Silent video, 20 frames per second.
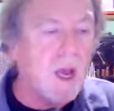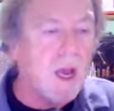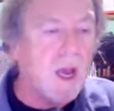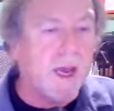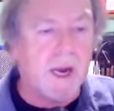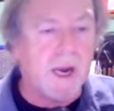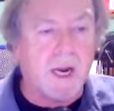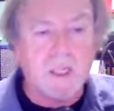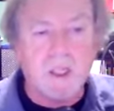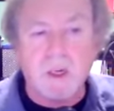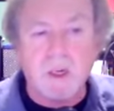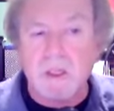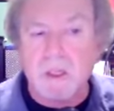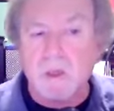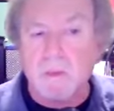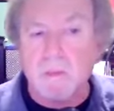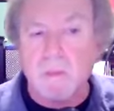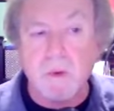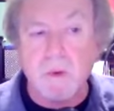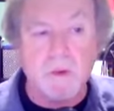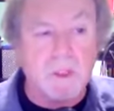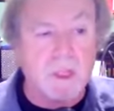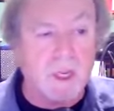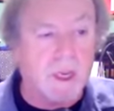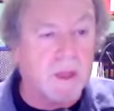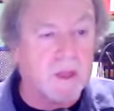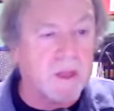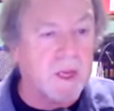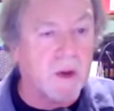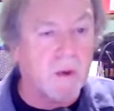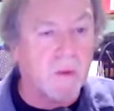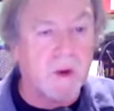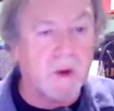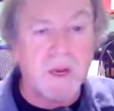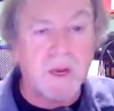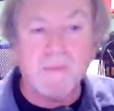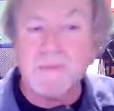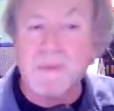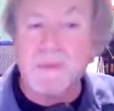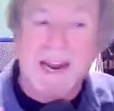and I took some music
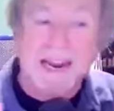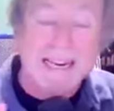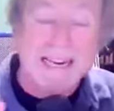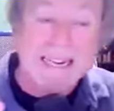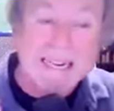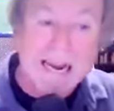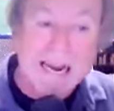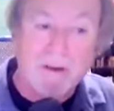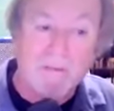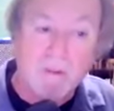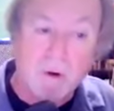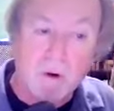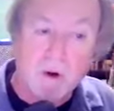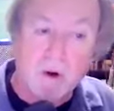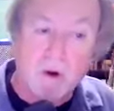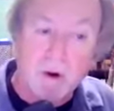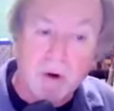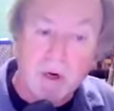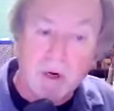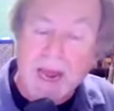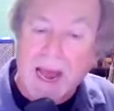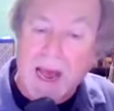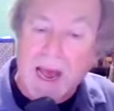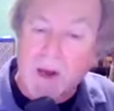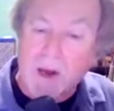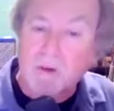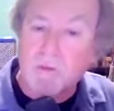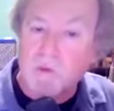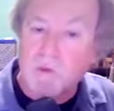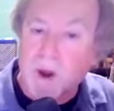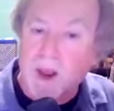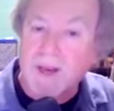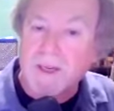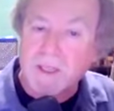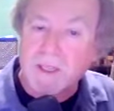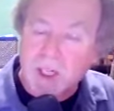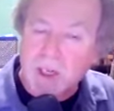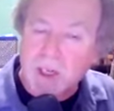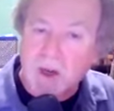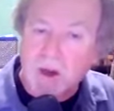theory, but I never learned how to
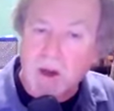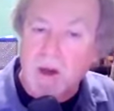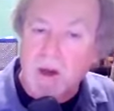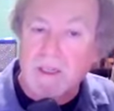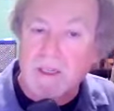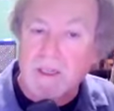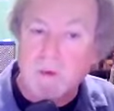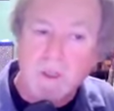write songs,